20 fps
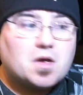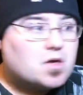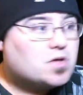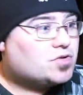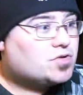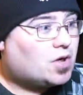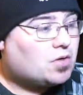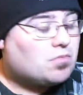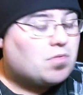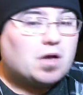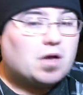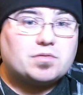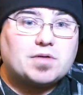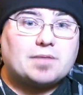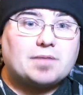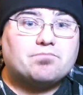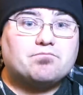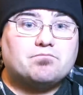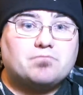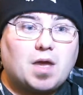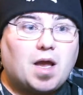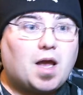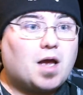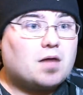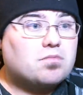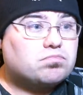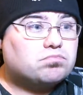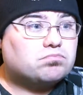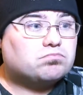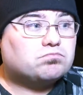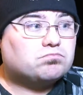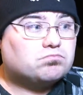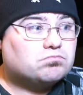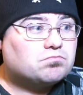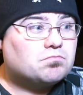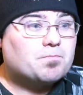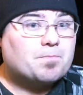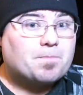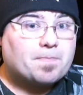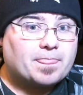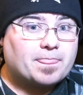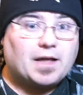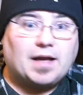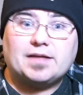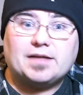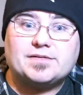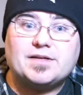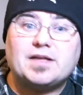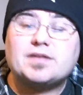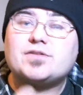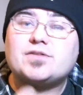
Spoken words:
So I was like, yeah, that's not